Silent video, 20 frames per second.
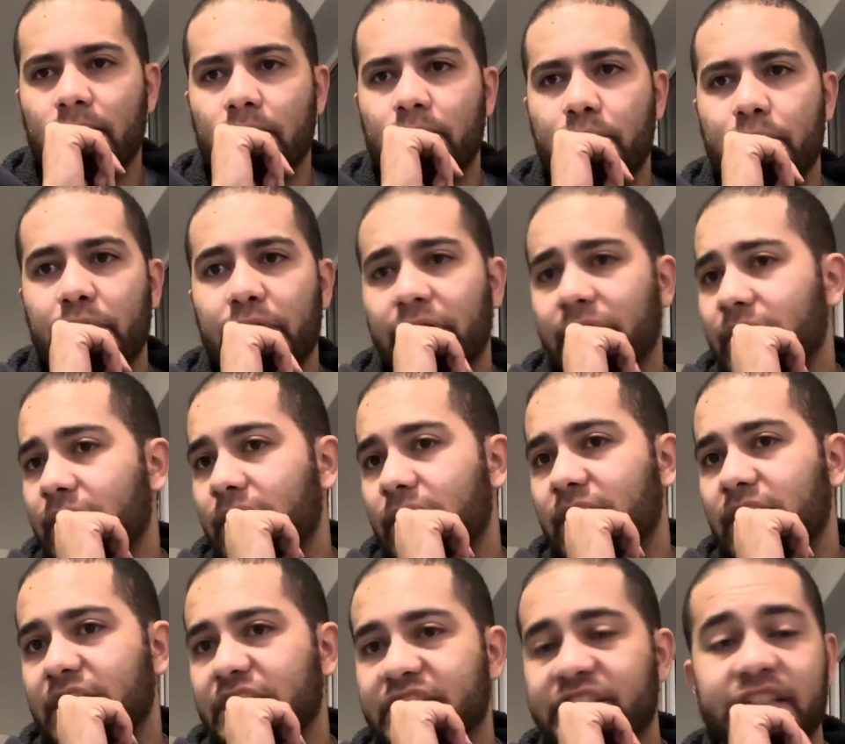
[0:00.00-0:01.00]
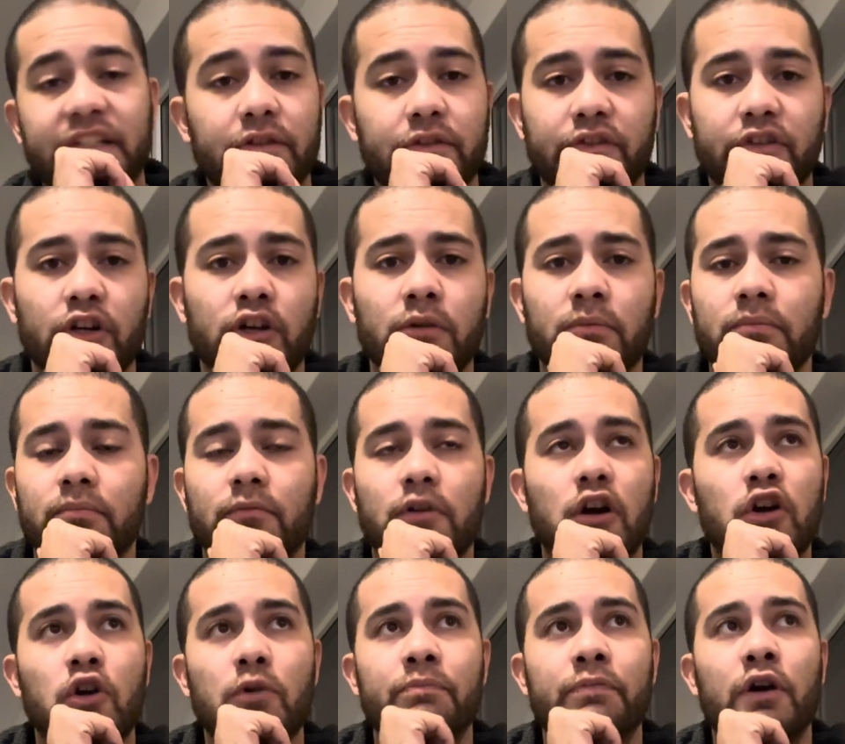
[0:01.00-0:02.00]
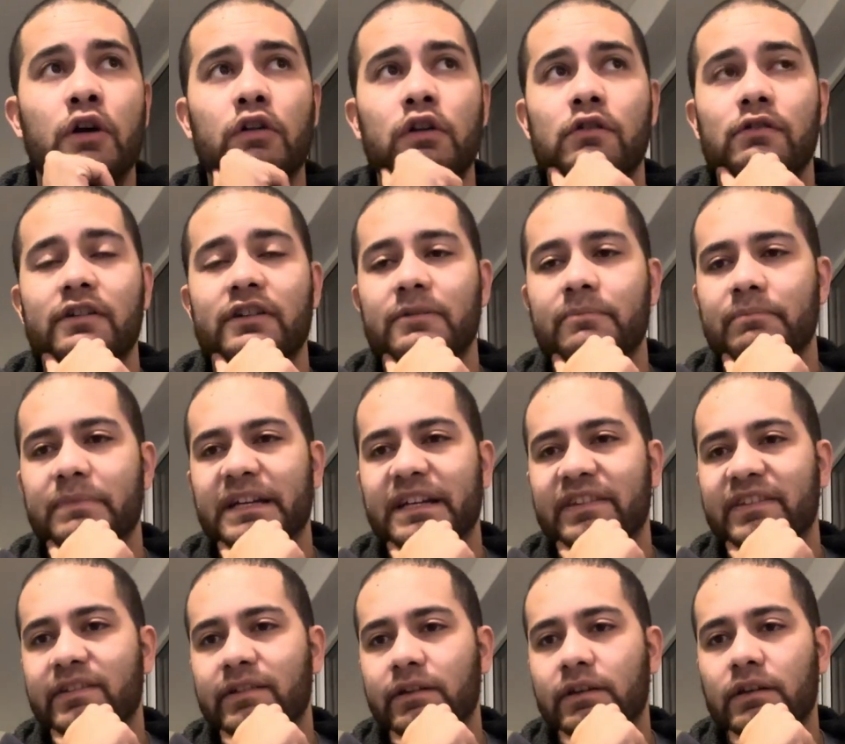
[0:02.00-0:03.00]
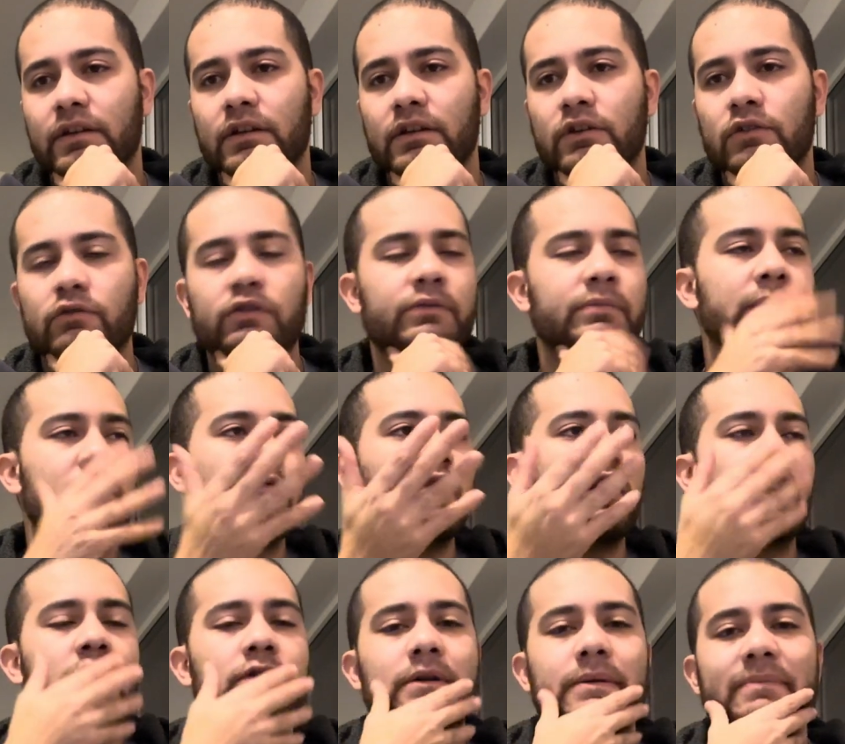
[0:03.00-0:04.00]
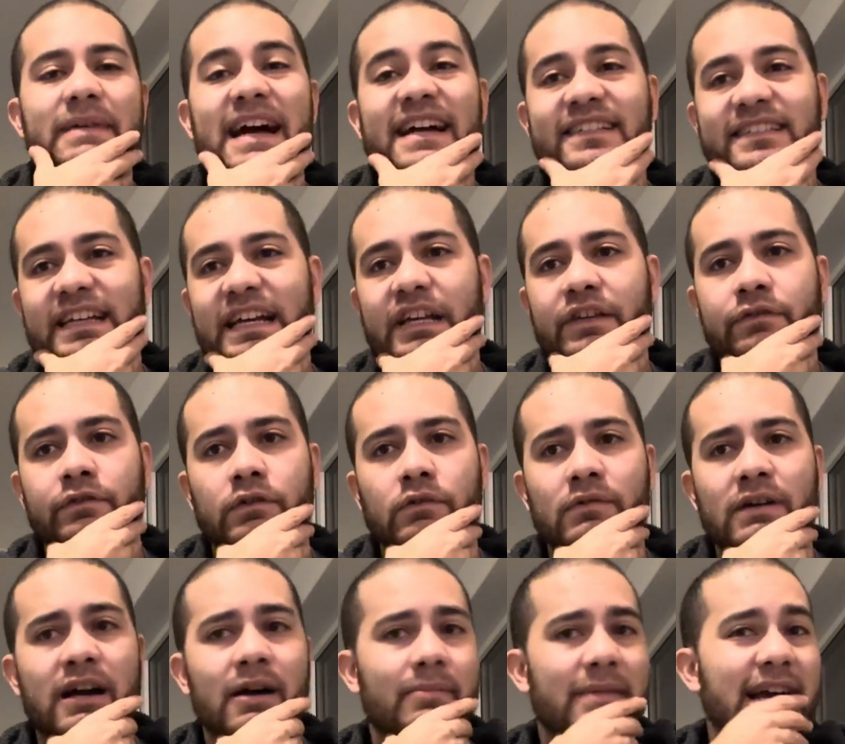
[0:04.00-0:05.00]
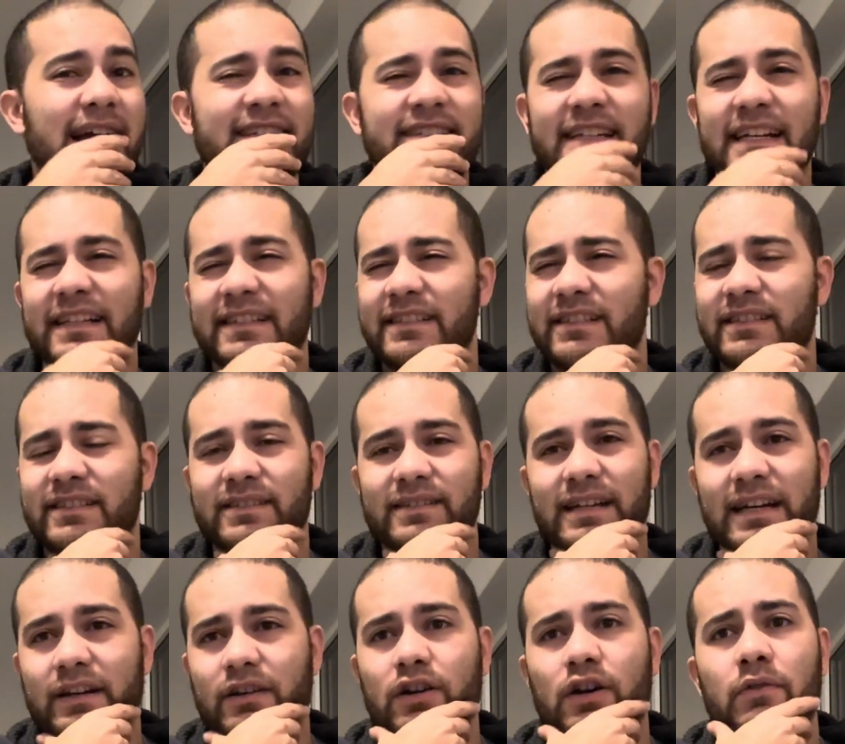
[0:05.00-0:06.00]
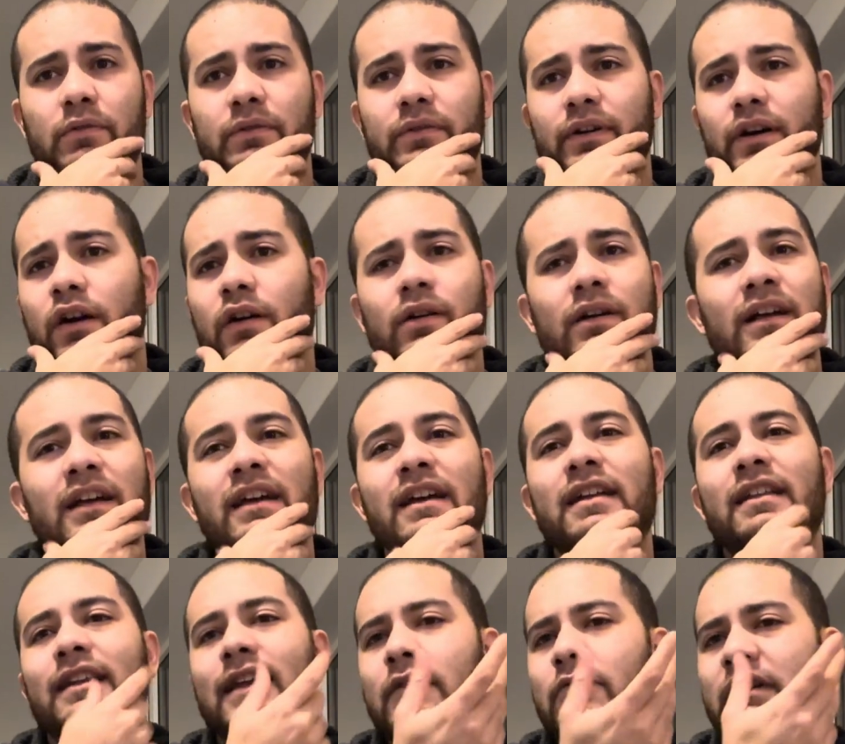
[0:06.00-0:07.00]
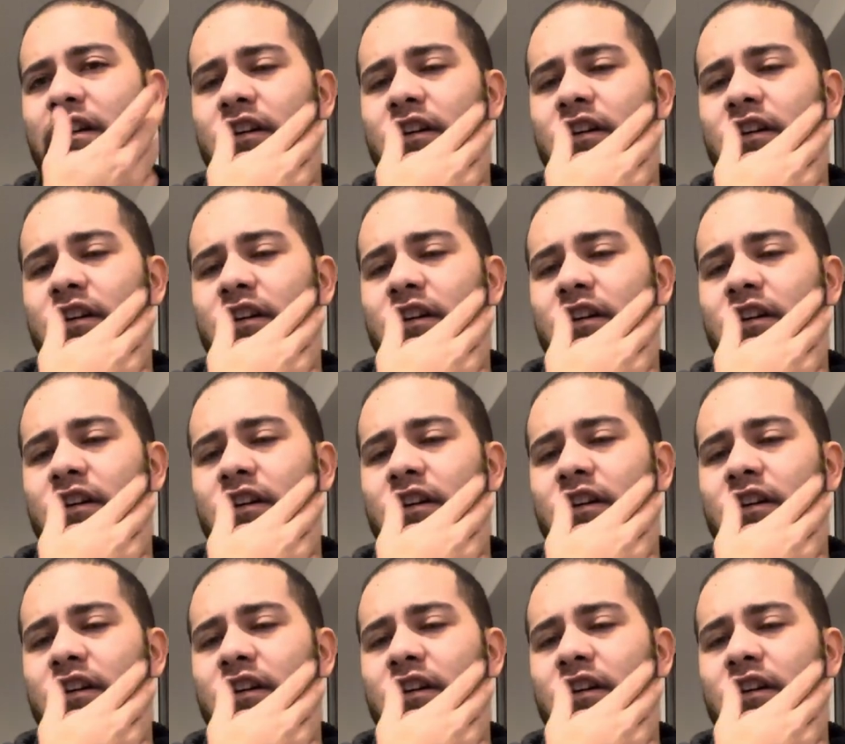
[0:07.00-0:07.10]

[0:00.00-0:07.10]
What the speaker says: but it's still dope. Marco Polo on the beats, who's been working with Masta Ace for a while. Masta Ace is all when